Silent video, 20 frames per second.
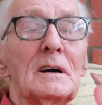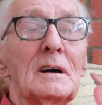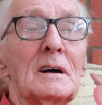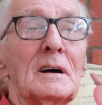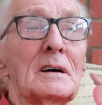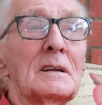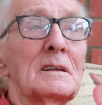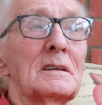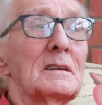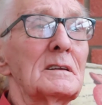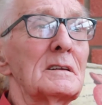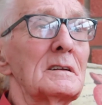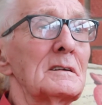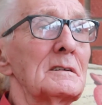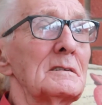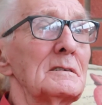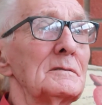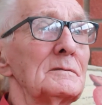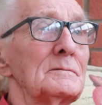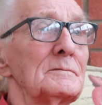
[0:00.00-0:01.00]
And
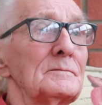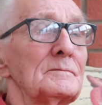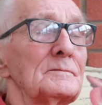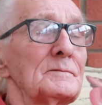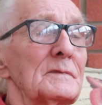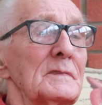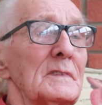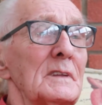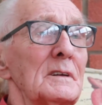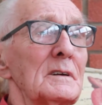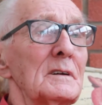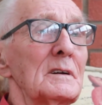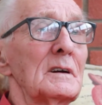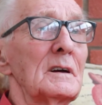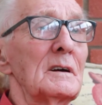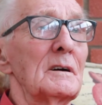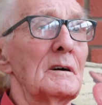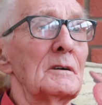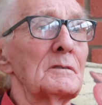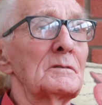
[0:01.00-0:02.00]

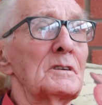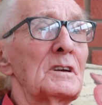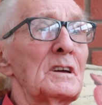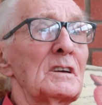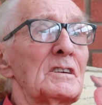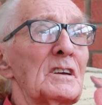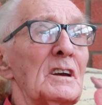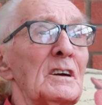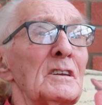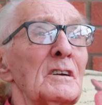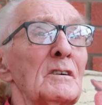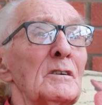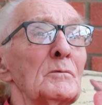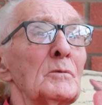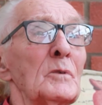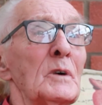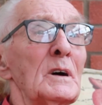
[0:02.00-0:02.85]
I'm getting on